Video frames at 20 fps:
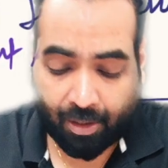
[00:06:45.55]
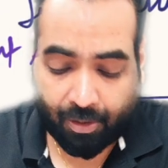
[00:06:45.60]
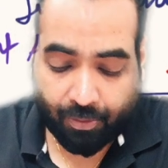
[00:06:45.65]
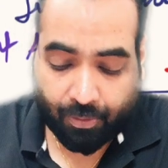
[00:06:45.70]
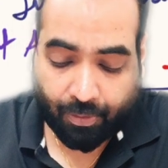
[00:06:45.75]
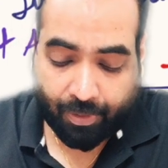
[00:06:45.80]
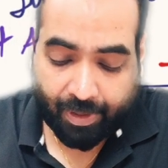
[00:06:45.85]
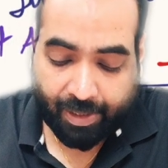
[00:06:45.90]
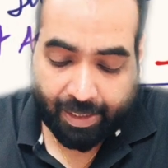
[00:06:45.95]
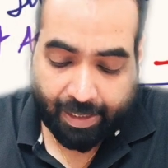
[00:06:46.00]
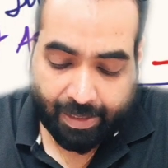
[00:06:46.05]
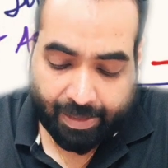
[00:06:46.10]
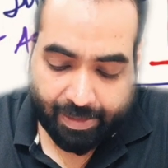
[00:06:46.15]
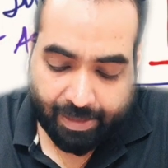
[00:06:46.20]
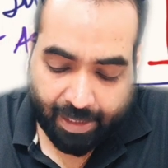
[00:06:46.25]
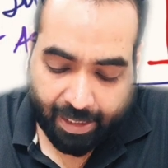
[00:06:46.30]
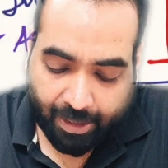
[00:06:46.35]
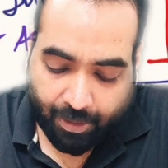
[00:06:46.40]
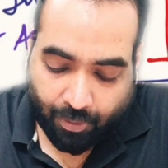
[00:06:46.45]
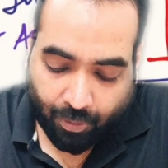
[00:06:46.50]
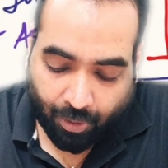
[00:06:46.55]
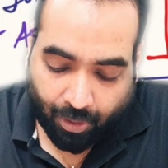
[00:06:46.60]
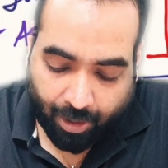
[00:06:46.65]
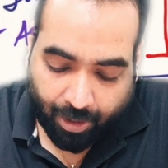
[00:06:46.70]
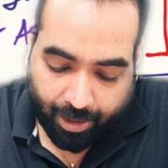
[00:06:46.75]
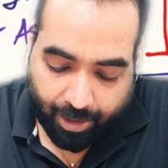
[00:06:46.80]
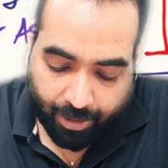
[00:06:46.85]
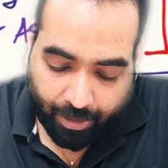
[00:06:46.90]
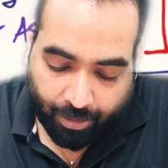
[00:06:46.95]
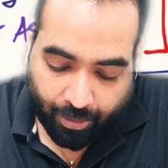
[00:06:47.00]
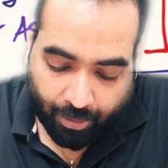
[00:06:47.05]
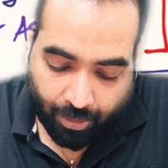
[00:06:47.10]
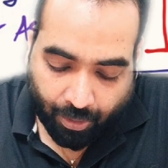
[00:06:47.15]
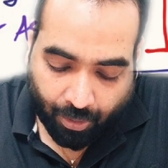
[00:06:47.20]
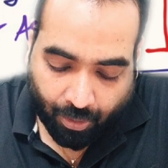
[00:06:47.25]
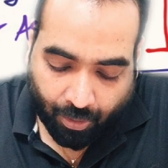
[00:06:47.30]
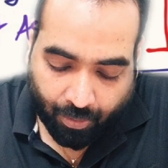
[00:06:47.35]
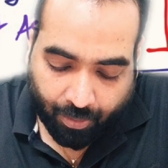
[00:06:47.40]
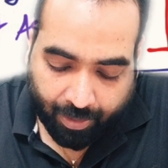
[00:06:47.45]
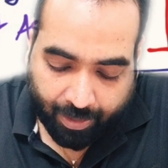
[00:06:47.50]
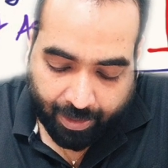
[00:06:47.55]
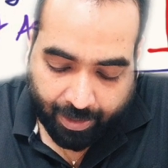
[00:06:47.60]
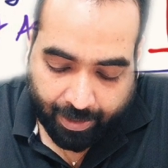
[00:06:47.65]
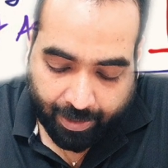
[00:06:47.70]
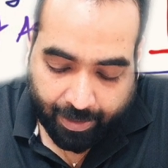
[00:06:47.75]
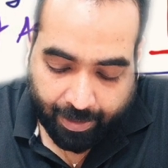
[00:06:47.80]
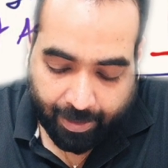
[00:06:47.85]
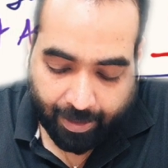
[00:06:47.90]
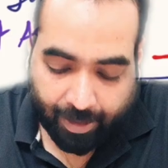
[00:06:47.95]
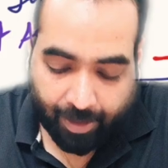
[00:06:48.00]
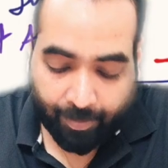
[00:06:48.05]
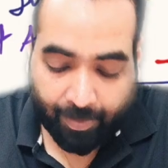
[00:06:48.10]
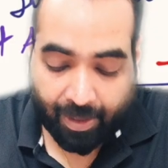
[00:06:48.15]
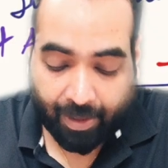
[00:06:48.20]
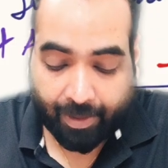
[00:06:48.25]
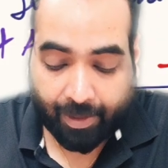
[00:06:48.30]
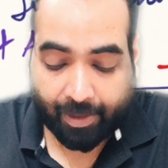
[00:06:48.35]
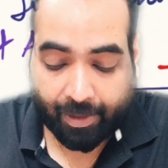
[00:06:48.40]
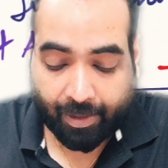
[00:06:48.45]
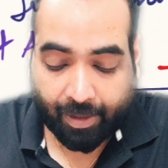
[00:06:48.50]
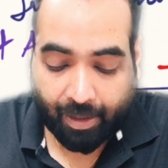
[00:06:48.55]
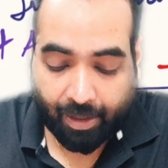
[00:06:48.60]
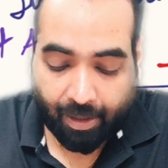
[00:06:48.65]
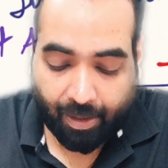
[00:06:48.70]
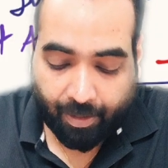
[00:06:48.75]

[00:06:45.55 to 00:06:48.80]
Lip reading: So these are called non current liability.